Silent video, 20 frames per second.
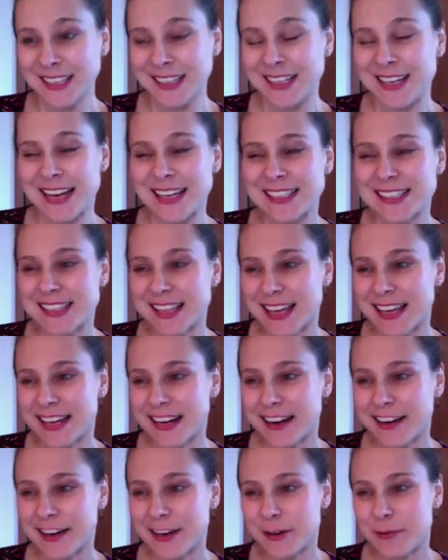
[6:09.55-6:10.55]
Next line
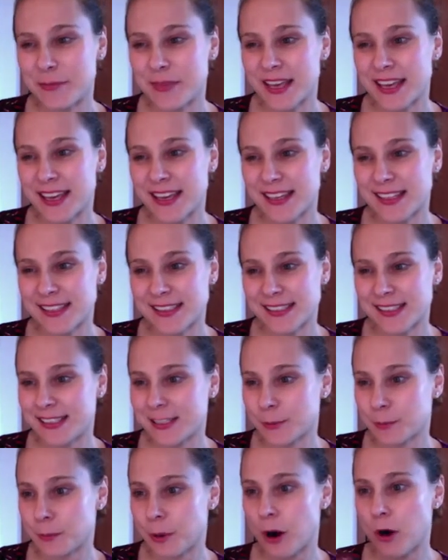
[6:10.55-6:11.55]
item
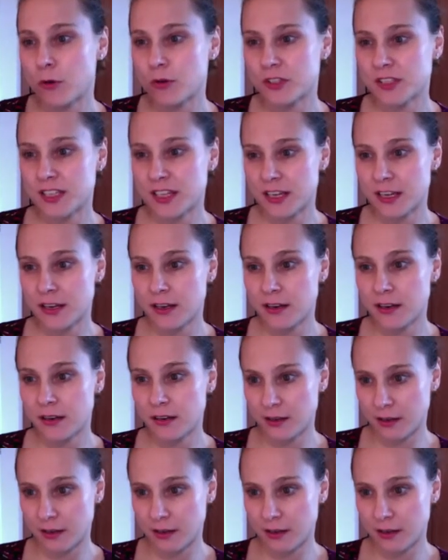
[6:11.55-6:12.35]
is posting.